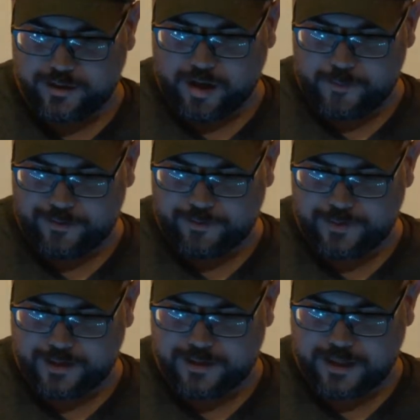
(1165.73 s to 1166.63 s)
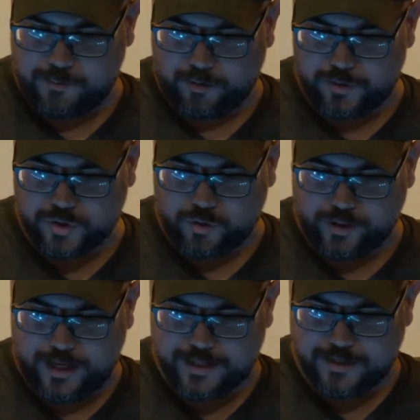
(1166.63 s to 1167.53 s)
Comment from Deacon Stable.
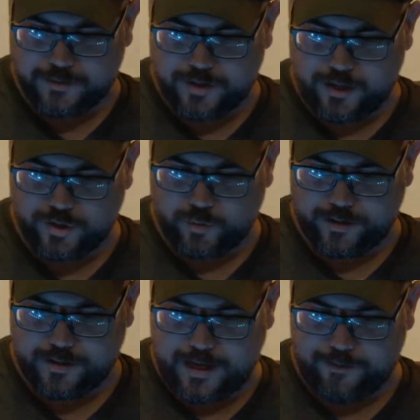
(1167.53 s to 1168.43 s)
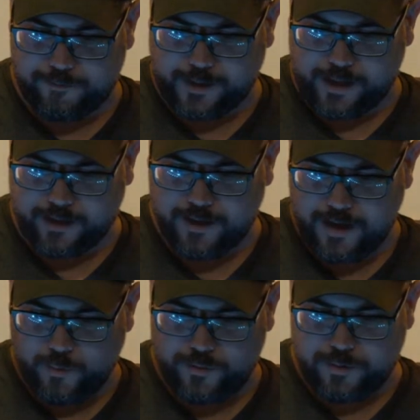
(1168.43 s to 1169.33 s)
Muskoka has the potential, with Dave playing
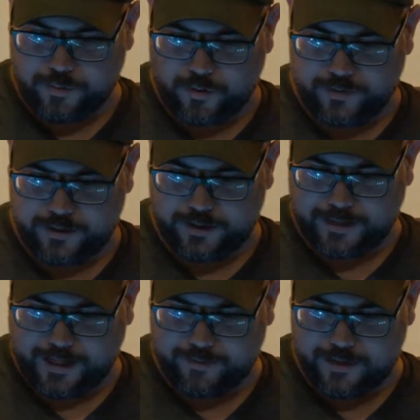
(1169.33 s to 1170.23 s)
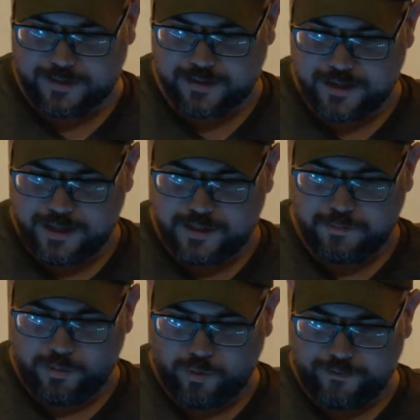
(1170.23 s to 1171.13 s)
with him perfectly like this, to
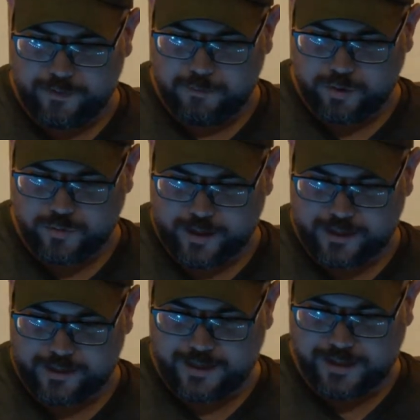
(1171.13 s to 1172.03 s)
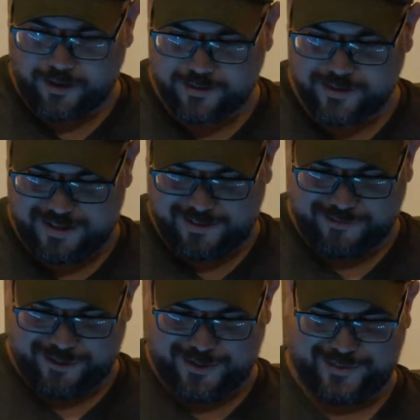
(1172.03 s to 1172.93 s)
be one of the most recognized characters in the
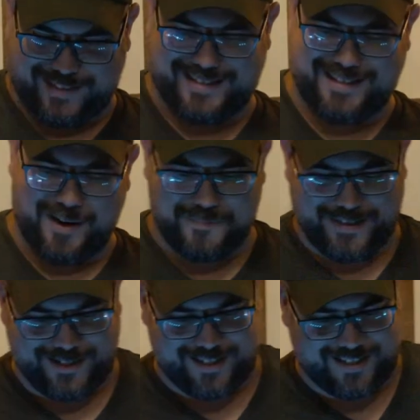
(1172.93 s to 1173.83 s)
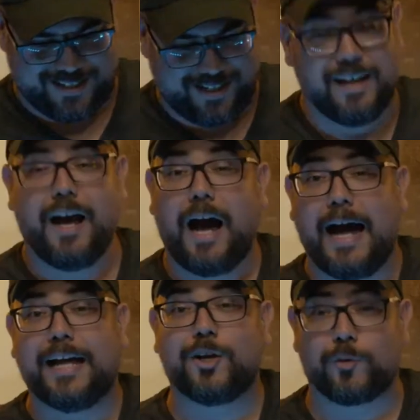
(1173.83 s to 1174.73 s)
virtual TTRPG scene.
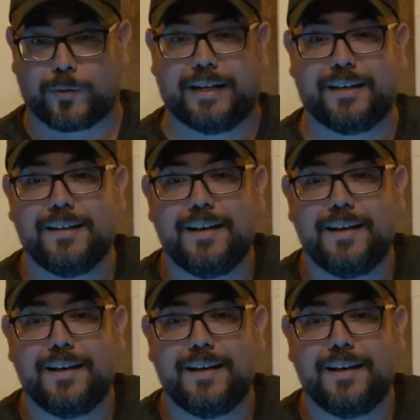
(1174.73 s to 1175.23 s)
I agree.